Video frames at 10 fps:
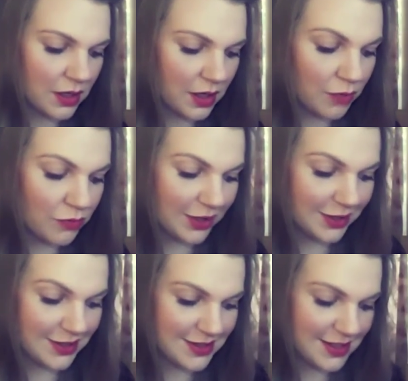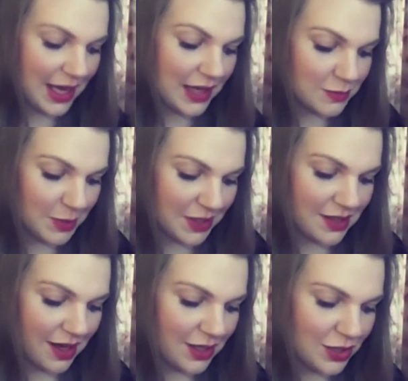unrealistic
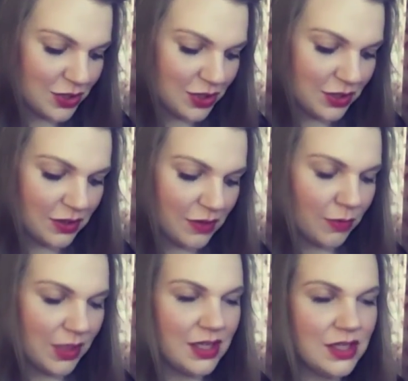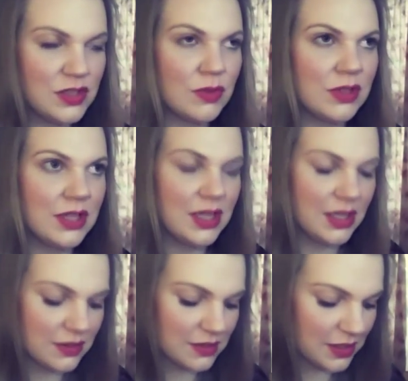expectation that we need to
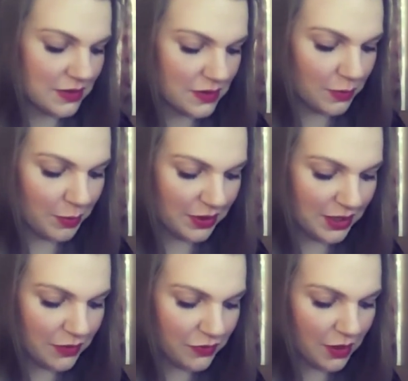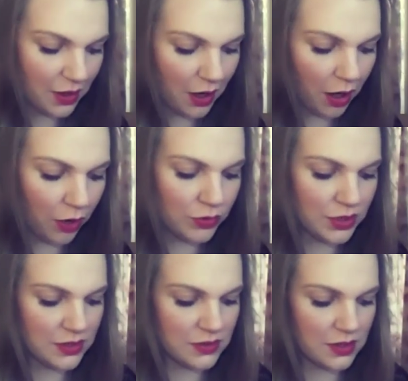release is the belief that
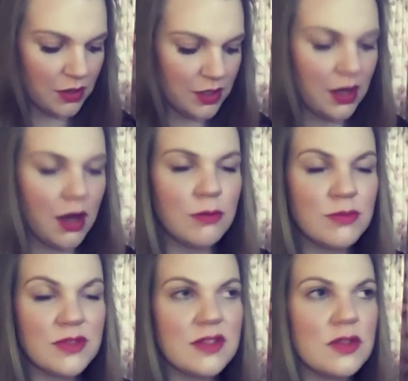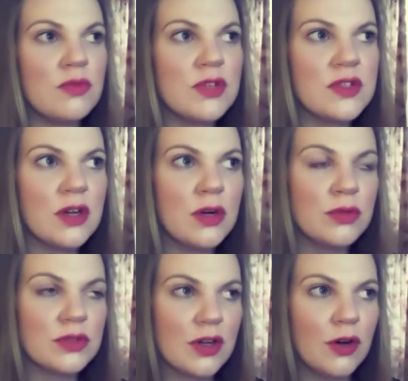wholeness only comes as a
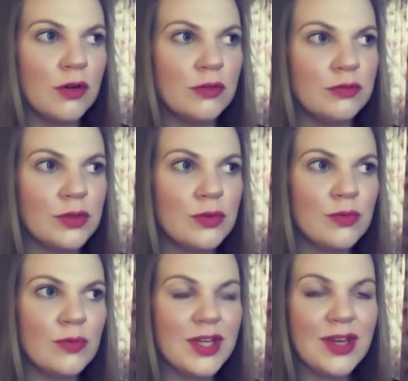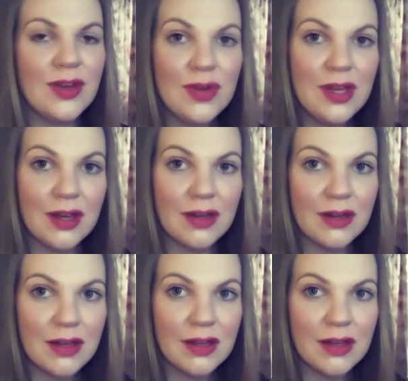result of reunion.